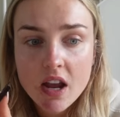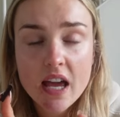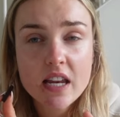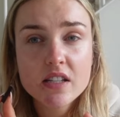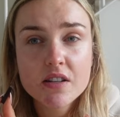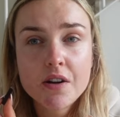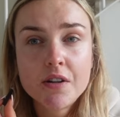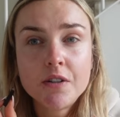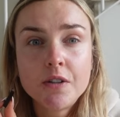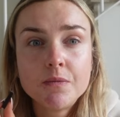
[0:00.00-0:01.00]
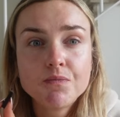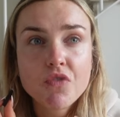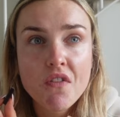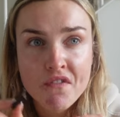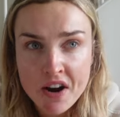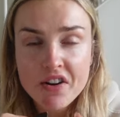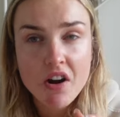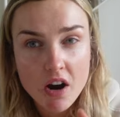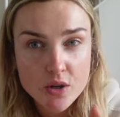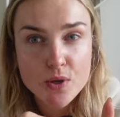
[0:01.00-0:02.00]
It is very
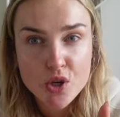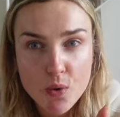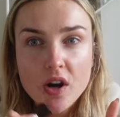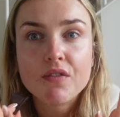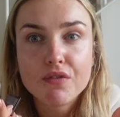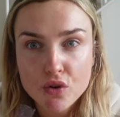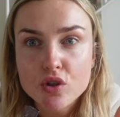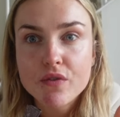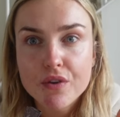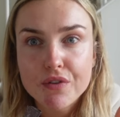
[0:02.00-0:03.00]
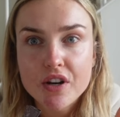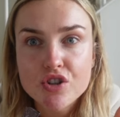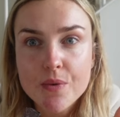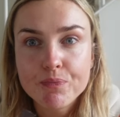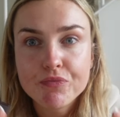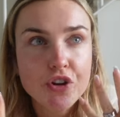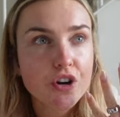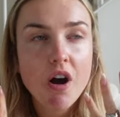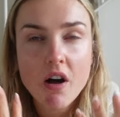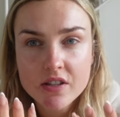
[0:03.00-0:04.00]
hard when you work in front of your fridge. You're
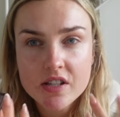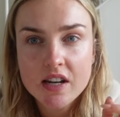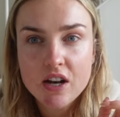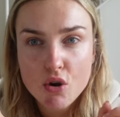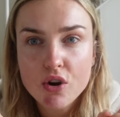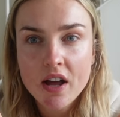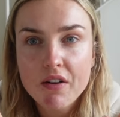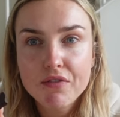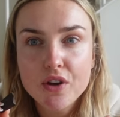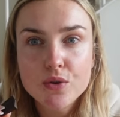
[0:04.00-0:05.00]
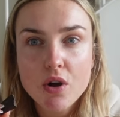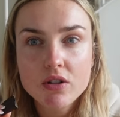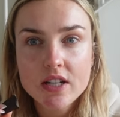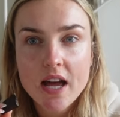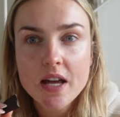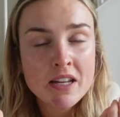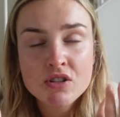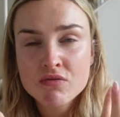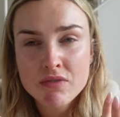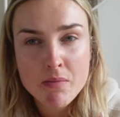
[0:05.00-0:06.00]
constantly looking at food all day. It
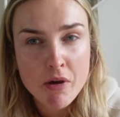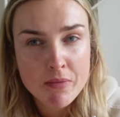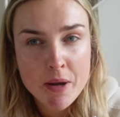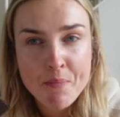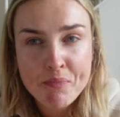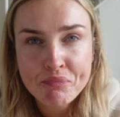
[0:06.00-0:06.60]
doesn't really bother me.